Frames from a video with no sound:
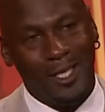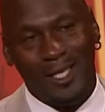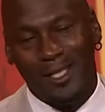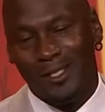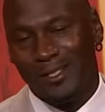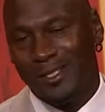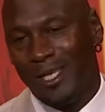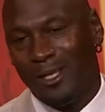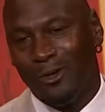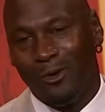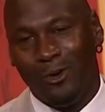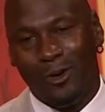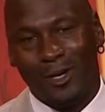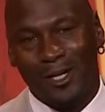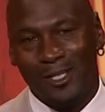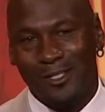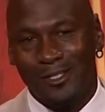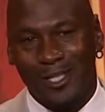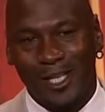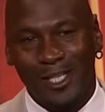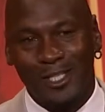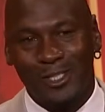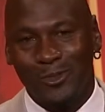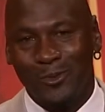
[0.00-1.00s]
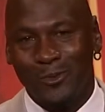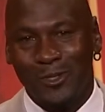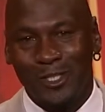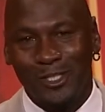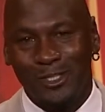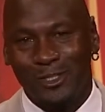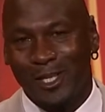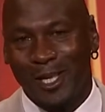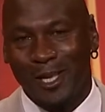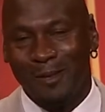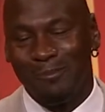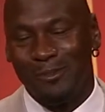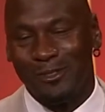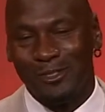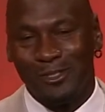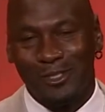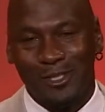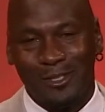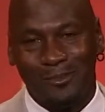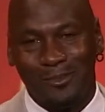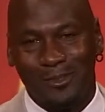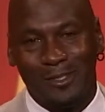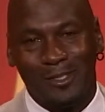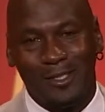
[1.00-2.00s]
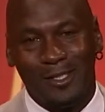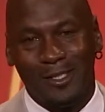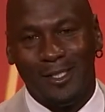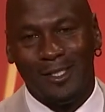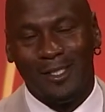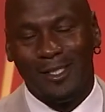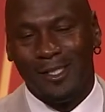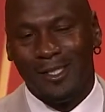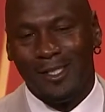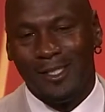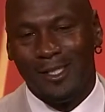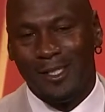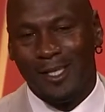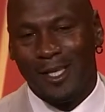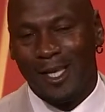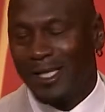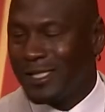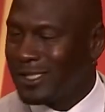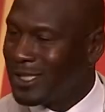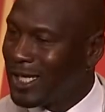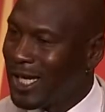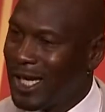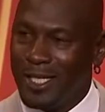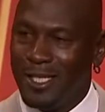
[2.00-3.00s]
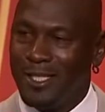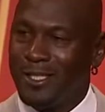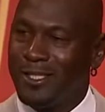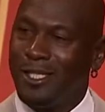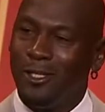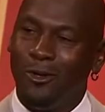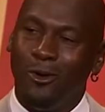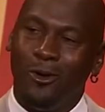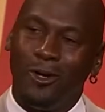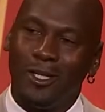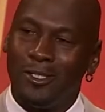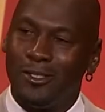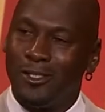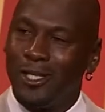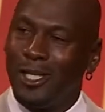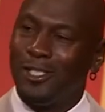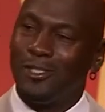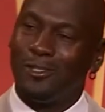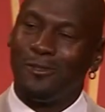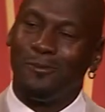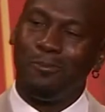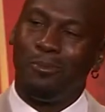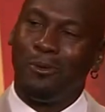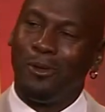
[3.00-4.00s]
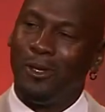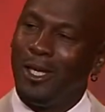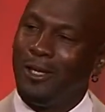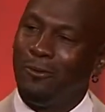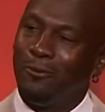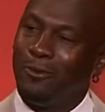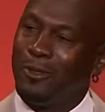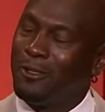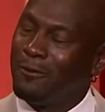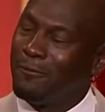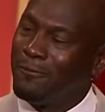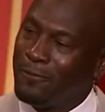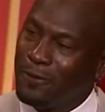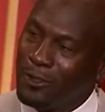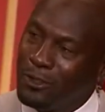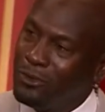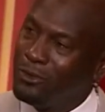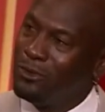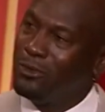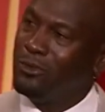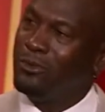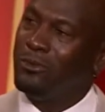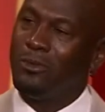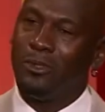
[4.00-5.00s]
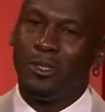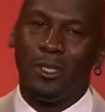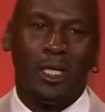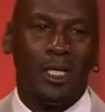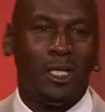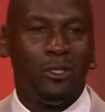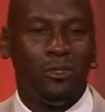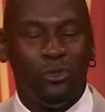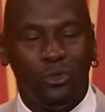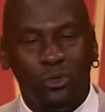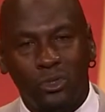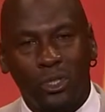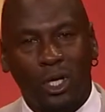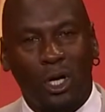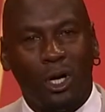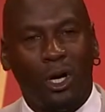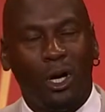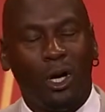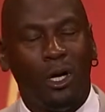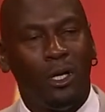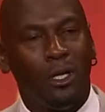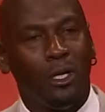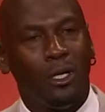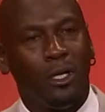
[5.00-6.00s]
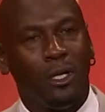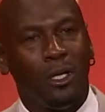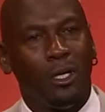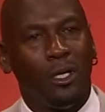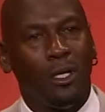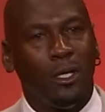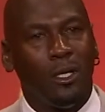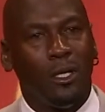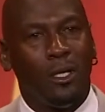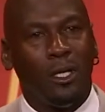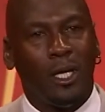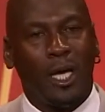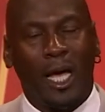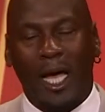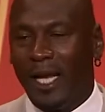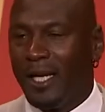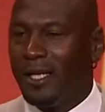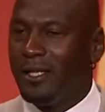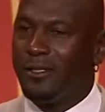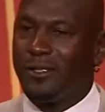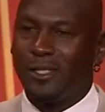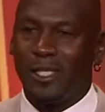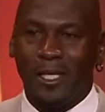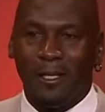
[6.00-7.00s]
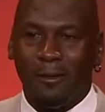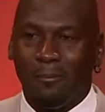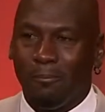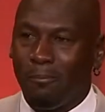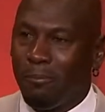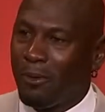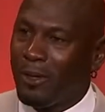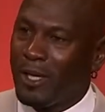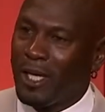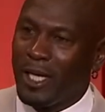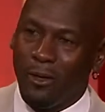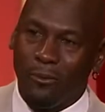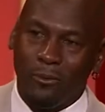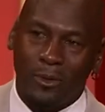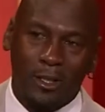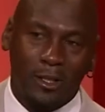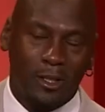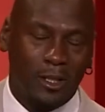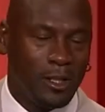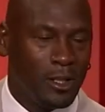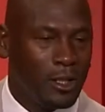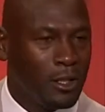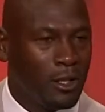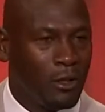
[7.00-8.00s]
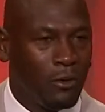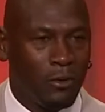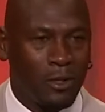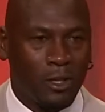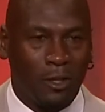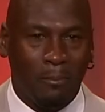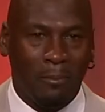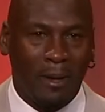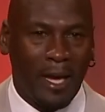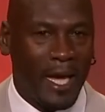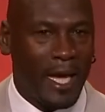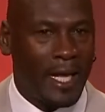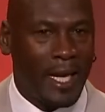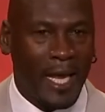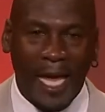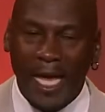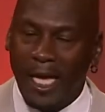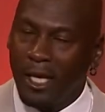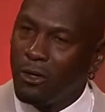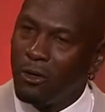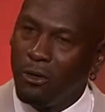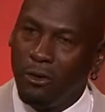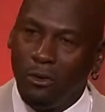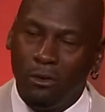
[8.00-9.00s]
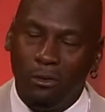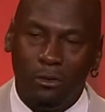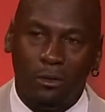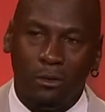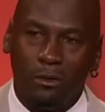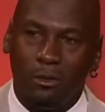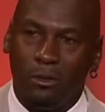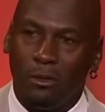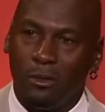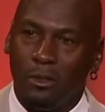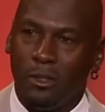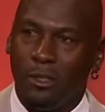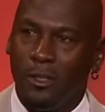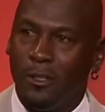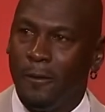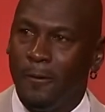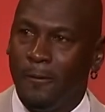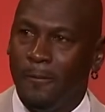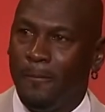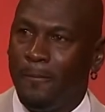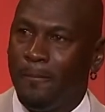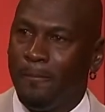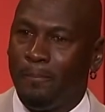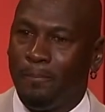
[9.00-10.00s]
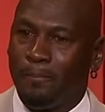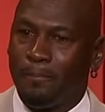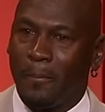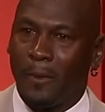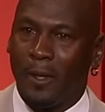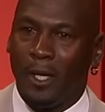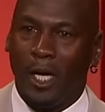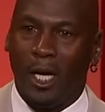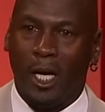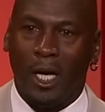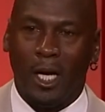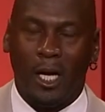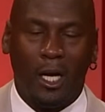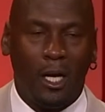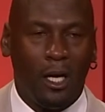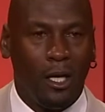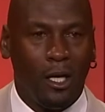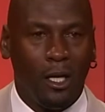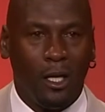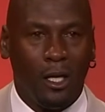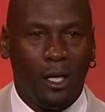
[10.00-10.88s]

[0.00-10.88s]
He said, organization wins championships. I said, I didn't see organization playing with the flu in Utah. I didn't see him playing with, you know, with the bad ankle. Uh,